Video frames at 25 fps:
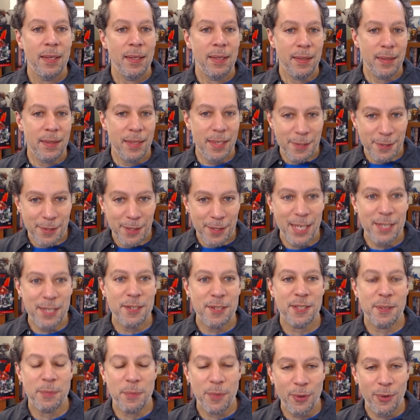This led
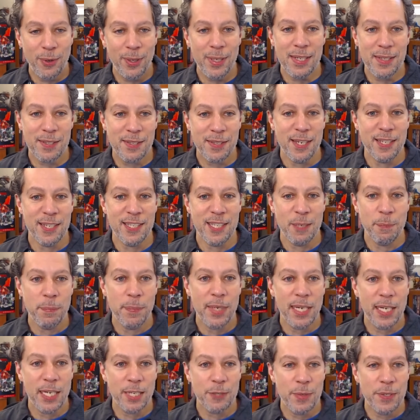to some criticism
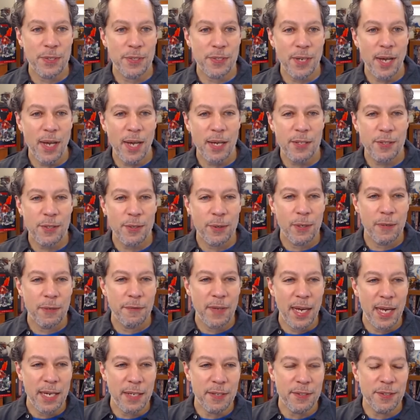because we saw sort
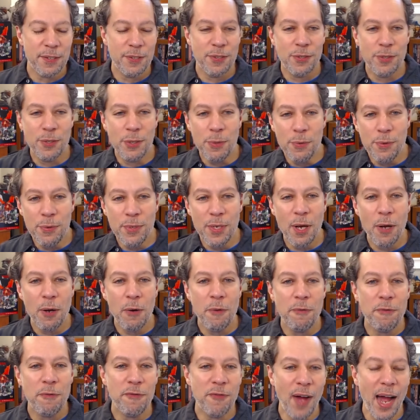of a
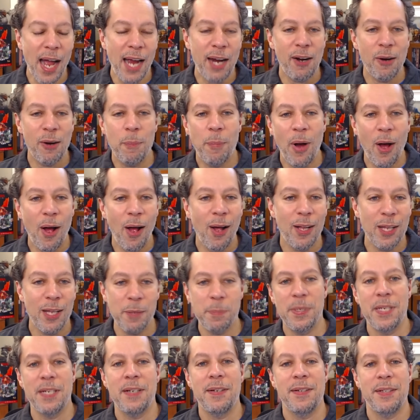pseudo fireball
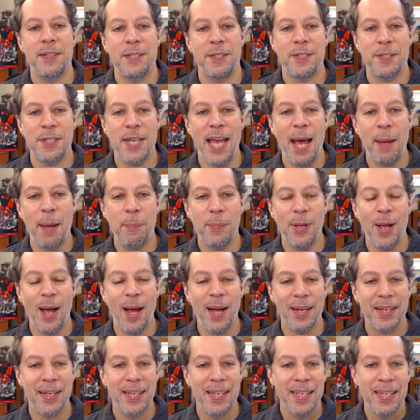appear in a stat
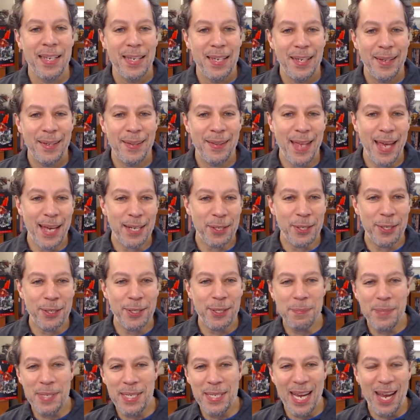block that
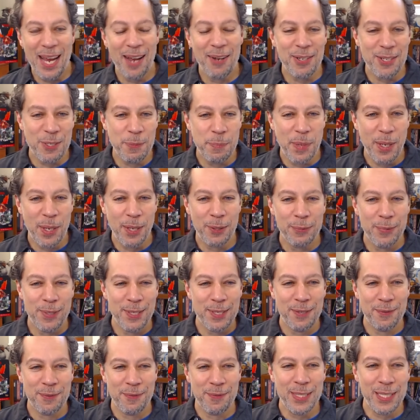couldn't be counterspelled,
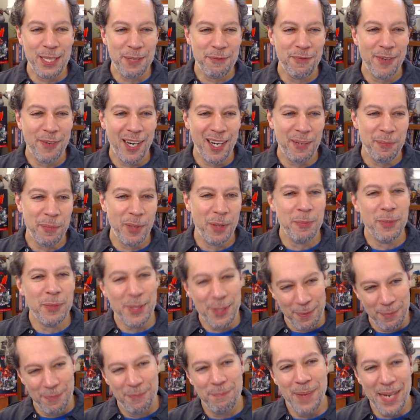wasn't really fireball, but
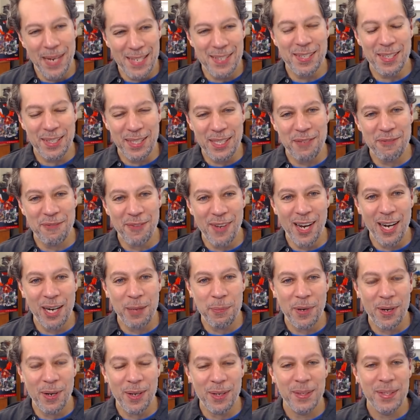was basically
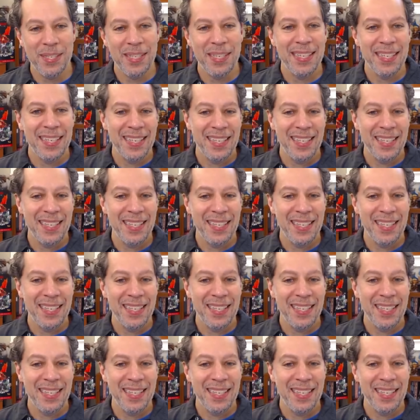fireball.